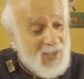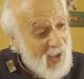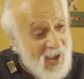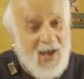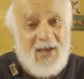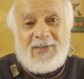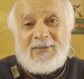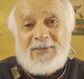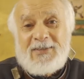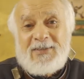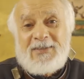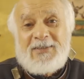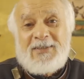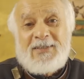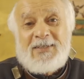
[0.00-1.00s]
and
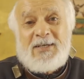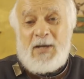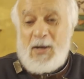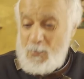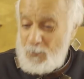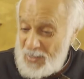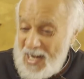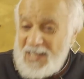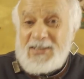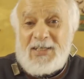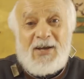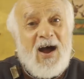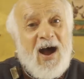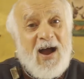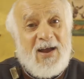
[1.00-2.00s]

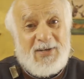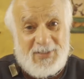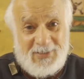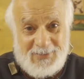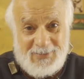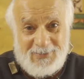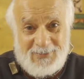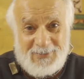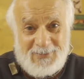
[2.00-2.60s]
branding iron